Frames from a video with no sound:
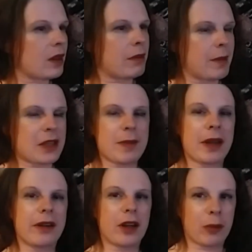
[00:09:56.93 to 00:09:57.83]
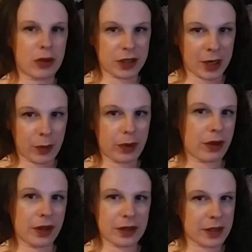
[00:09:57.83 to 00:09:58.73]
maybe spend a little more time with
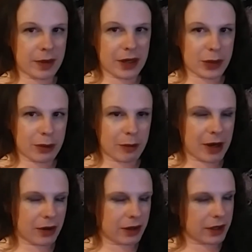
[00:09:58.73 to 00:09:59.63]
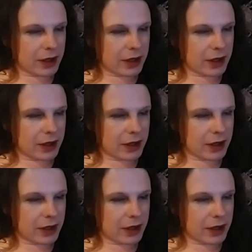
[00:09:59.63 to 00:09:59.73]
the things I'm not sure about.